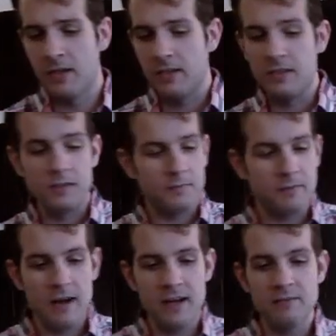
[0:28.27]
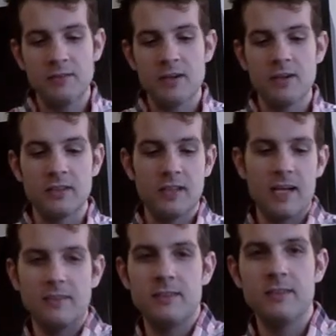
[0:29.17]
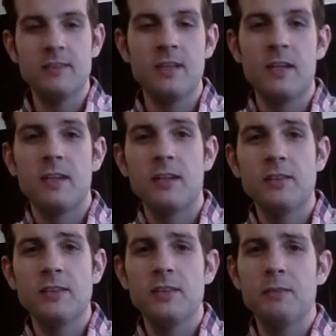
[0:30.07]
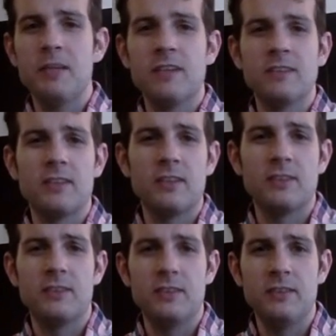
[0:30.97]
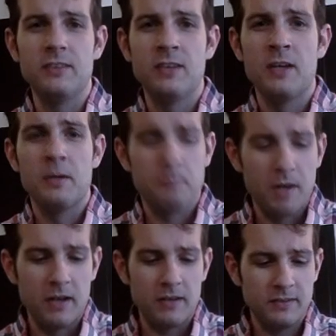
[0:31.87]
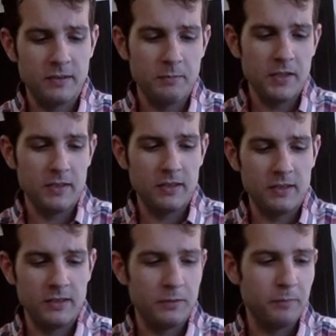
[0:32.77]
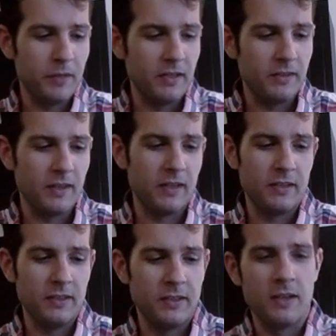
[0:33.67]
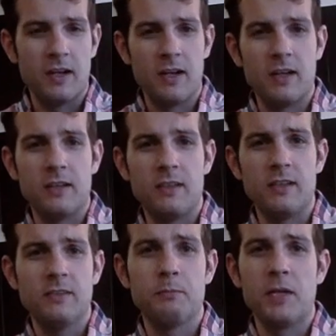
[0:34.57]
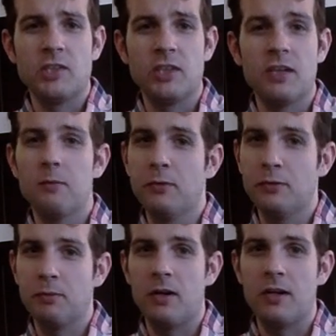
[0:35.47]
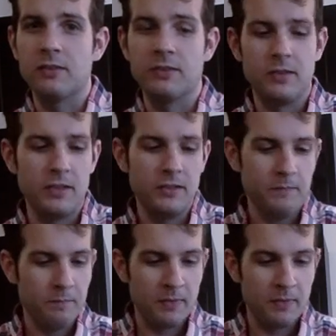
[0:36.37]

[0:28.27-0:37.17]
You need 5 tall glasses. They don't need to be as tall as these, but something a little bigger than this measuring cup, which we'll also need.